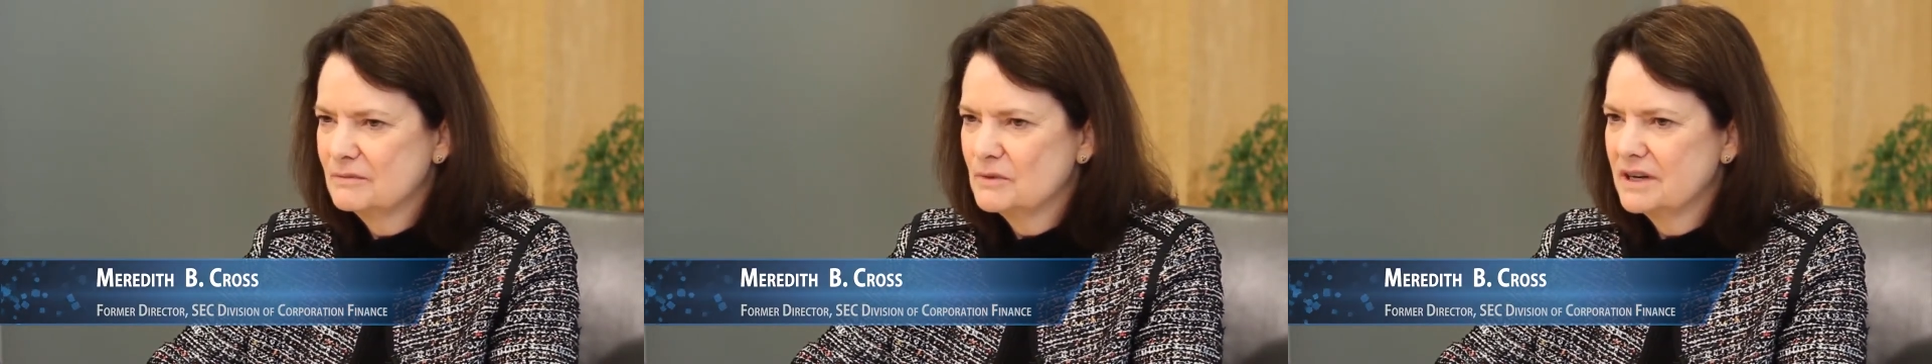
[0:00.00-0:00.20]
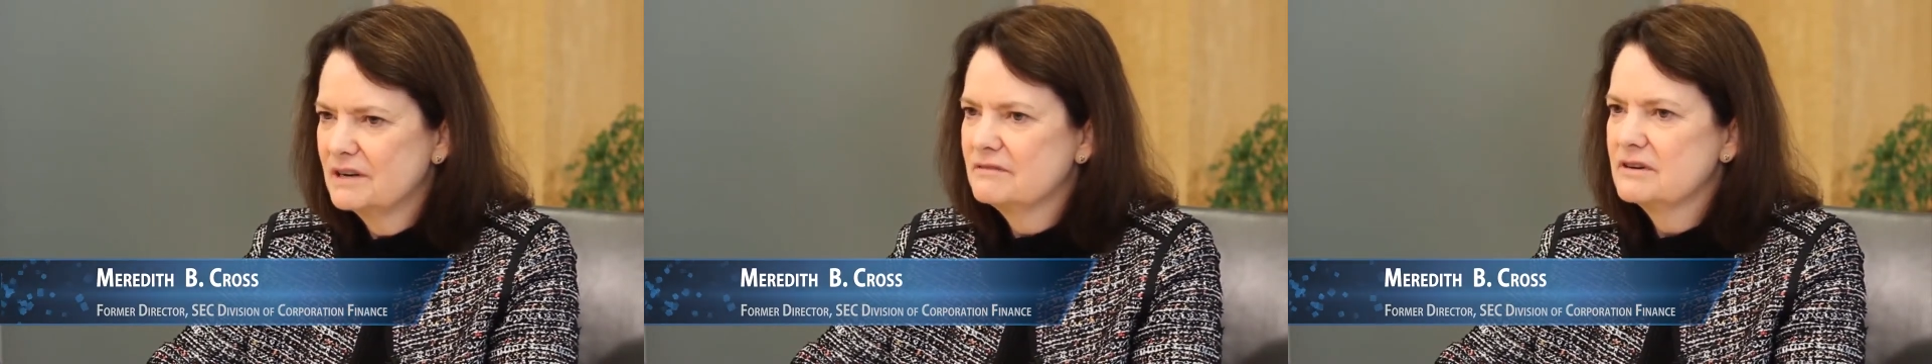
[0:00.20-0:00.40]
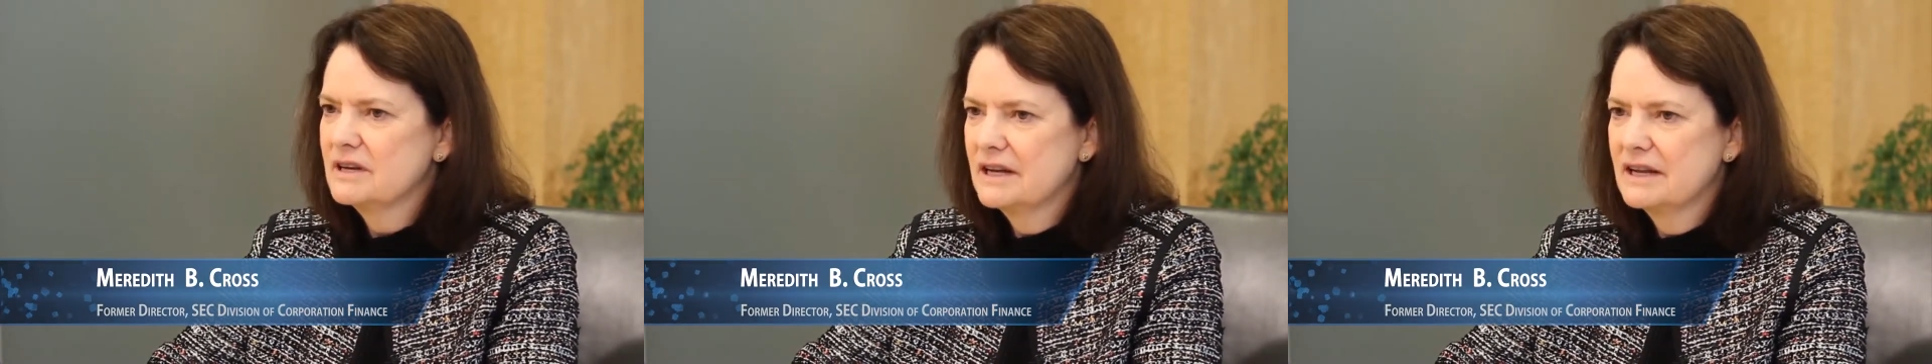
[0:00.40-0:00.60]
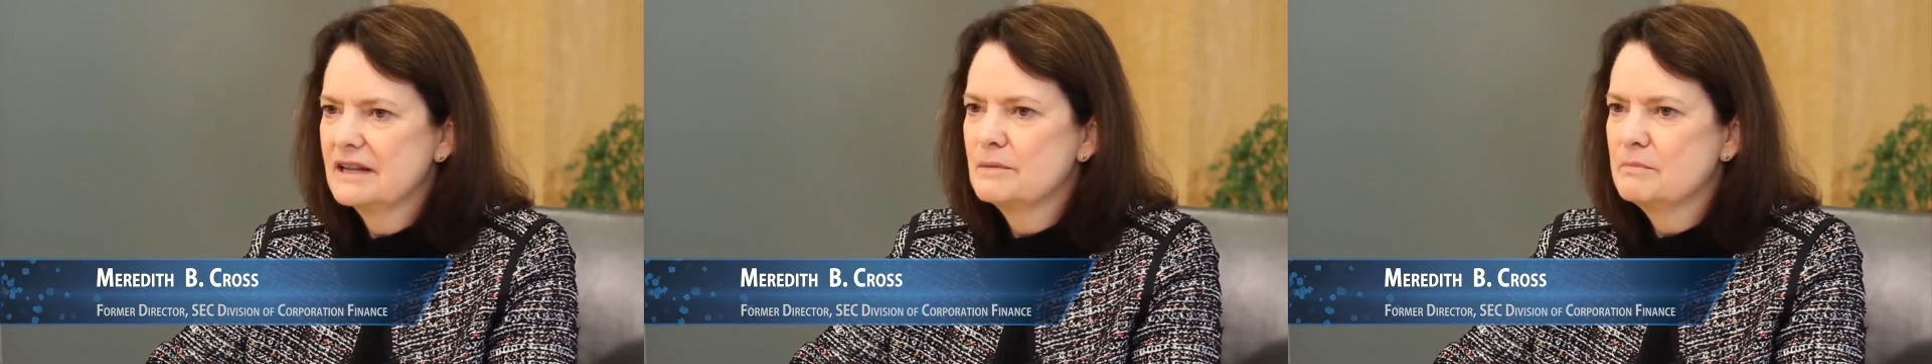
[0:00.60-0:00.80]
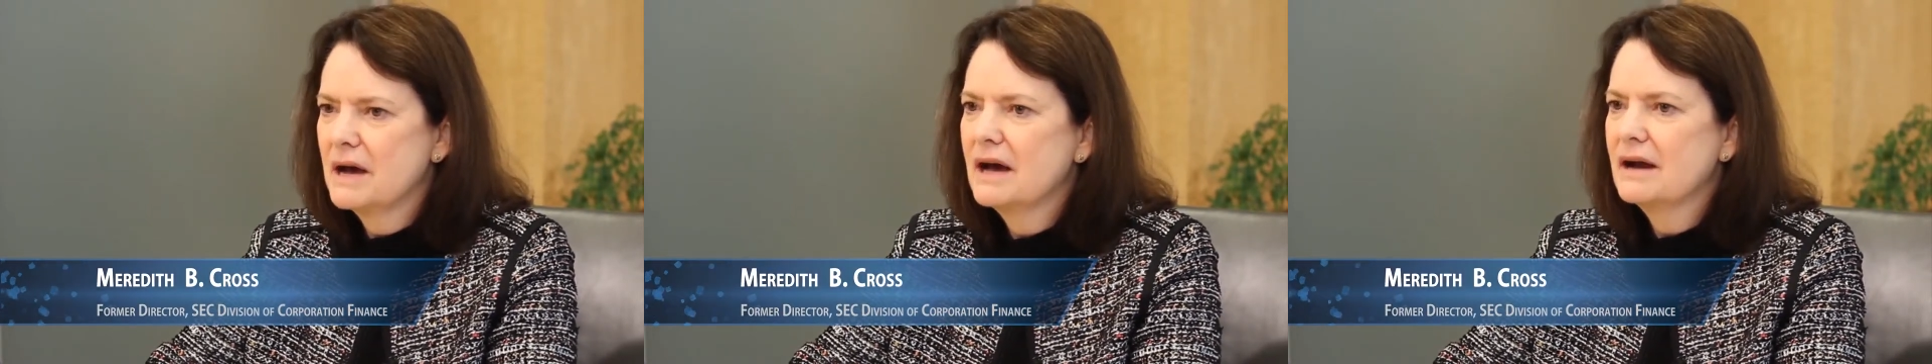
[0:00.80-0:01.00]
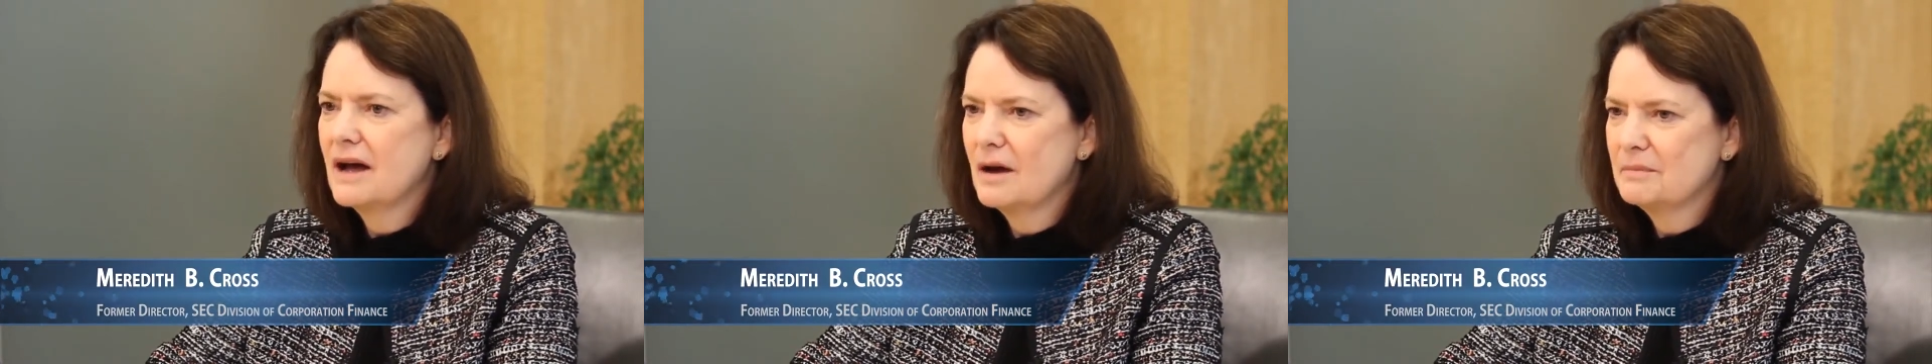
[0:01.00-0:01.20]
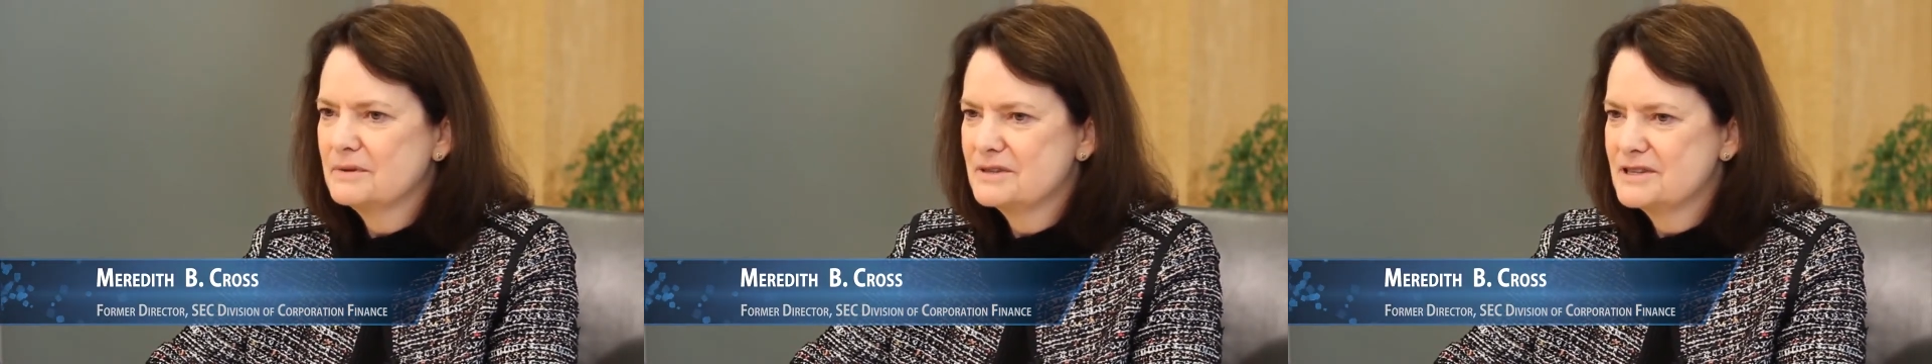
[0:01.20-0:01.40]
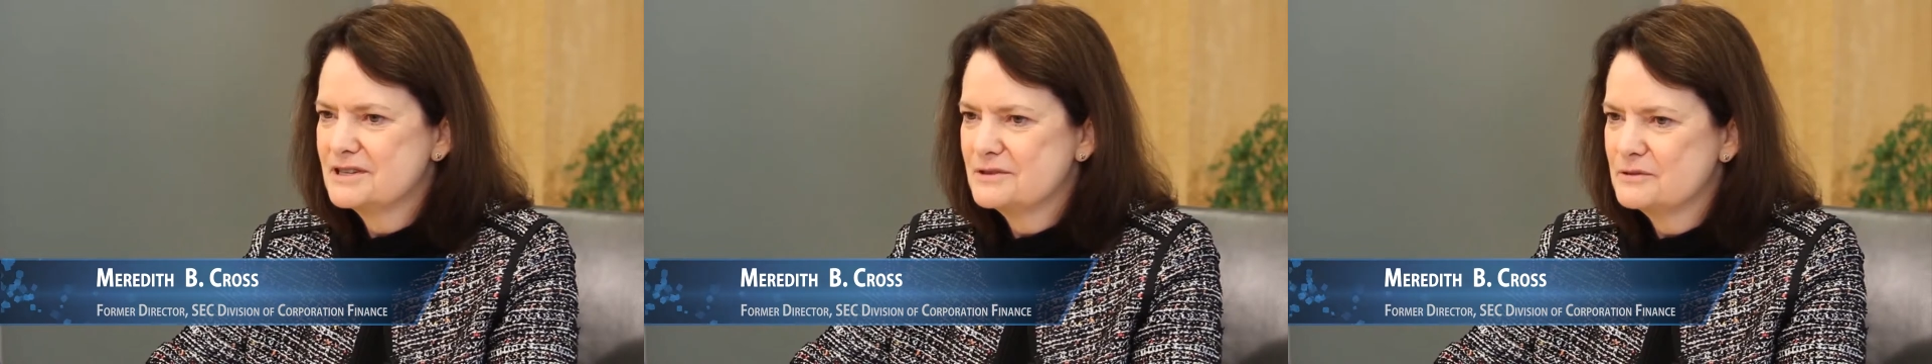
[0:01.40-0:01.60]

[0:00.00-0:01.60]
whenever anything bad happens,